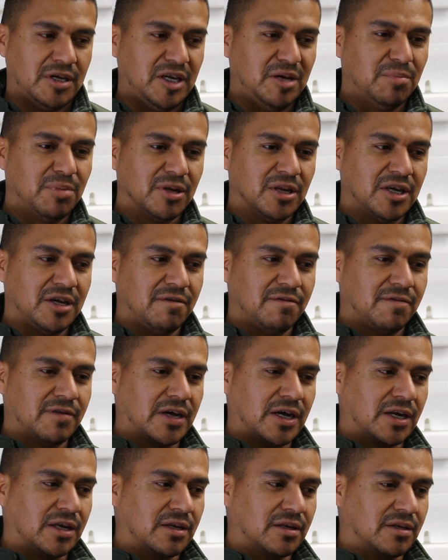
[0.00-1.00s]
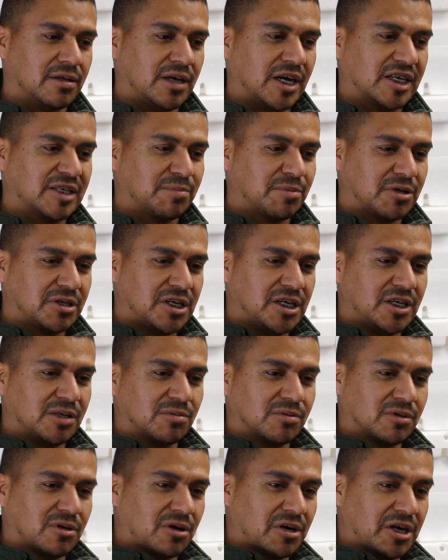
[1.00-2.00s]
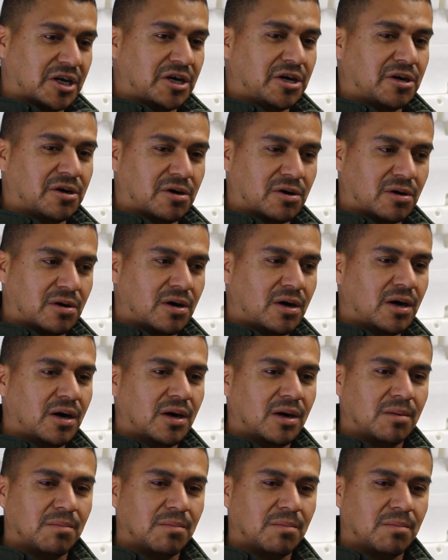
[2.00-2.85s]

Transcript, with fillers: He believed that expertise was already here,